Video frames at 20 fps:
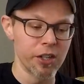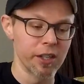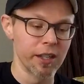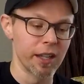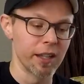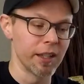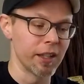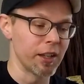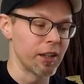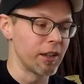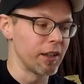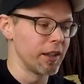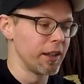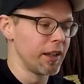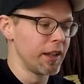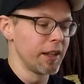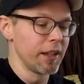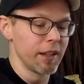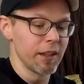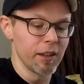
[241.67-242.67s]
and then the
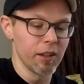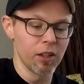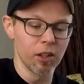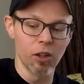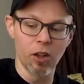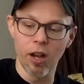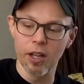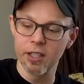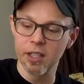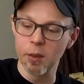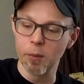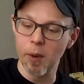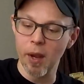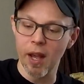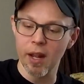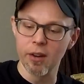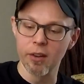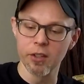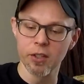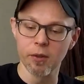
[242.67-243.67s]
glossy
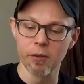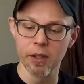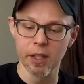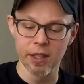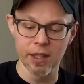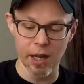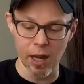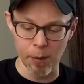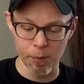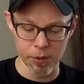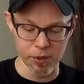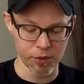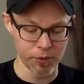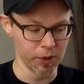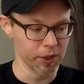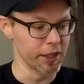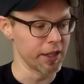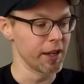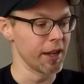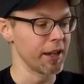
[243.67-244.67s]
patterns over the top is
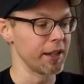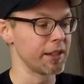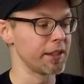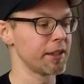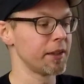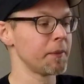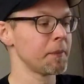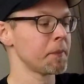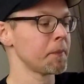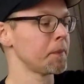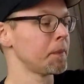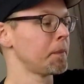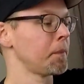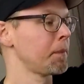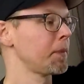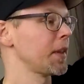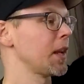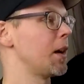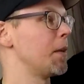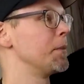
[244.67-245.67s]
really nice.
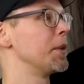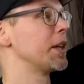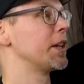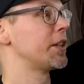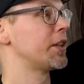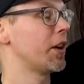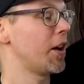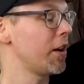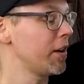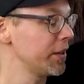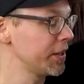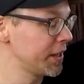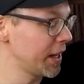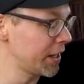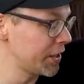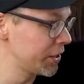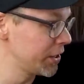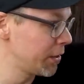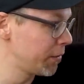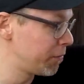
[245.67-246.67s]
The guitar is
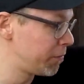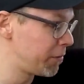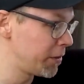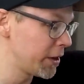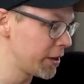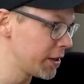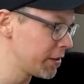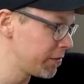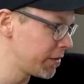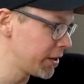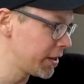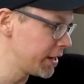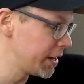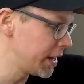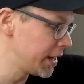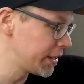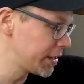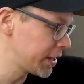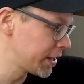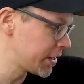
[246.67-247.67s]
actually a very, very
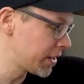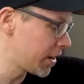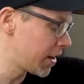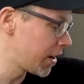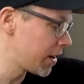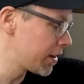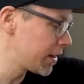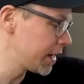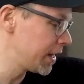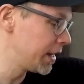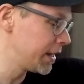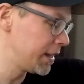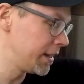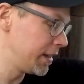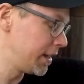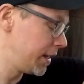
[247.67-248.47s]
nice guitar. It,